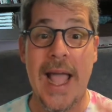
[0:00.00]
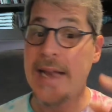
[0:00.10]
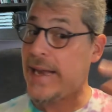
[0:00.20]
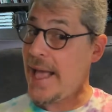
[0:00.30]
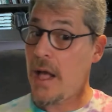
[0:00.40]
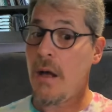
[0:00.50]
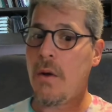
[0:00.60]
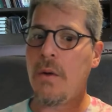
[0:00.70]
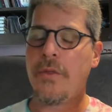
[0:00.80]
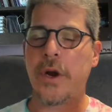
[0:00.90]
And
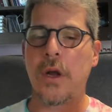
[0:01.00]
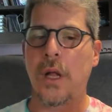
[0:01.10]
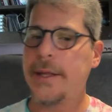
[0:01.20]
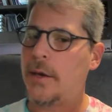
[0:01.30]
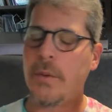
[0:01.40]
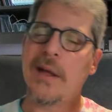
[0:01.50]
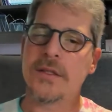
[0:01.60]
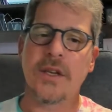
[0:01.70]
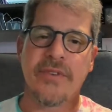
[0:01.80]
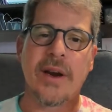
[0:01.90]
now they're calling it, well,
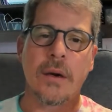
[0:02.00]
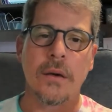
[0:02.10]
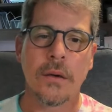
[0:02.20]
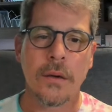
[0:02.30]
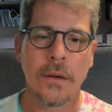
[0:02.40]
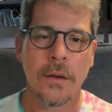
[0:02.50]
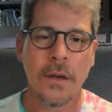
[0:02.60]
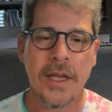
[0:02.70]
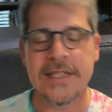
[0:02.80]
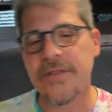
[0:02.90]
it's unfair.
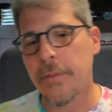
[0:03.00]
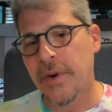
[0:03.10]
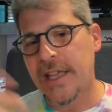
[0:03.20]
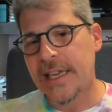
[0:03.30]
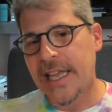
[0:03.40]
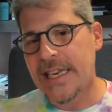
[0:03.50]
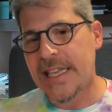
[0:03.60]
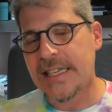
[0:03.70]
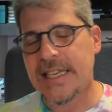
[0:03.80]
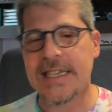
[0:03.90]
Because if you bring in
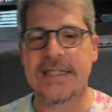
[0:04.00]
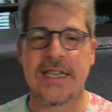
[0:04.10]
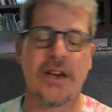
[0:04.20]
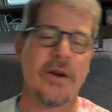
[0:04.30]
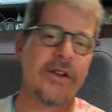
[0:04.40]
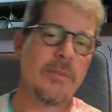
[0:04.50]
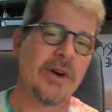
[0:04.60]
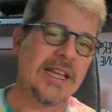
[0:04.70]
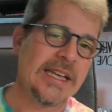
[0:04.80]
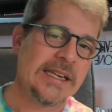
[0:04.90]
Indian kids here and you
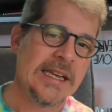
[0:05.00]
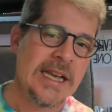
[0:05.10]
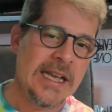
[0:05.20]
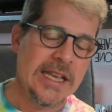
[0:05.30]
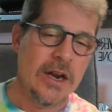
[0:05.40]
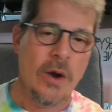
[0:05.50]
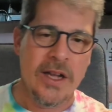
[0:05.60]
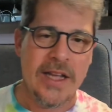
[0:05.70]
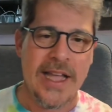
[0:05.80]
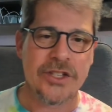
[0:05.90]
bring in,
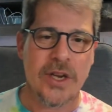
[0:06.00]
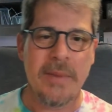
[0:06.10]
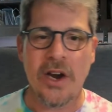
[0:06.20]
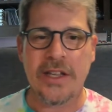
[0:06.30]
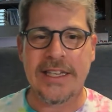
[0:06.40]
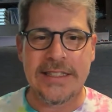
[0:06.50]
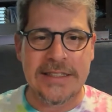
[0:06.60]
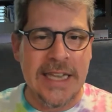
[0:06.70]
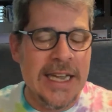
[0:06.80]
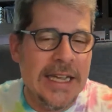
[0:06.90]
Asian
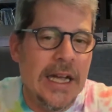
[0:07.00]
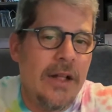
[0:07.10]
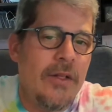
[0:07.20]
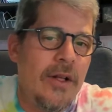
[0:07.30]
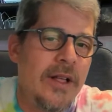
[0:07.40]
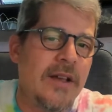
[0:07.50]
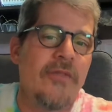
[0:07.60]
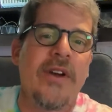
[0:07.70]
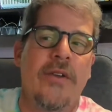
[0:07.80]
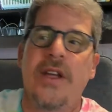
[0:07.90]
Americans, it's
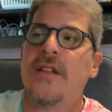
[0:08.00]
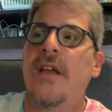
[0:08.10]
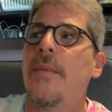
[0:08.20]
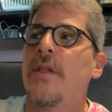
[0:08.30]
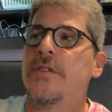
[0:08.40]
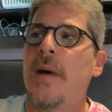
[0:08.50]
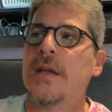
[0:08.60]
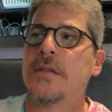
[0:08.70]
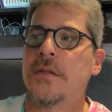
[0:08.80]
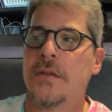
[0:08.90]
unfair. They're going to take up all the
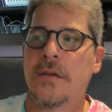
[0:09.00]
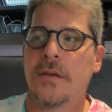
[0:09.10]
spots.